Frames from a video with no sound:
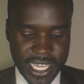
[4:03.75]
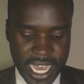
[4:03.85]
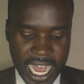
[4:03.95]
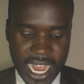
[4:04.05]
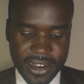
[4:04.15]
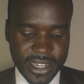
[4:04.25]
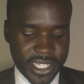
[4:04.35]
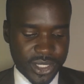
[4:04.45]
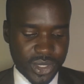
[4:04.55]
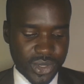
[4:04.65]
are
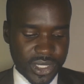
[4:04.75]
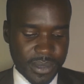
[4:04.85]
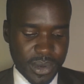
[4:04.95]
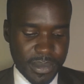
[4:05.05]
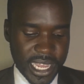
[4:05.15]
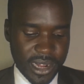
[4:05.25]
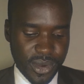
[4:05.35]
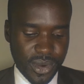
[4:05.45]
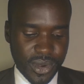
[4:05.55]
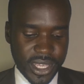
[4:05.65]
excusable by
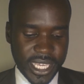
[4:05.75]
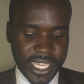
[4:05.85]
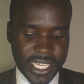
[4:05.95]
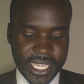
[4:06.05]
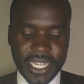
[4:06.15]
law, e.g.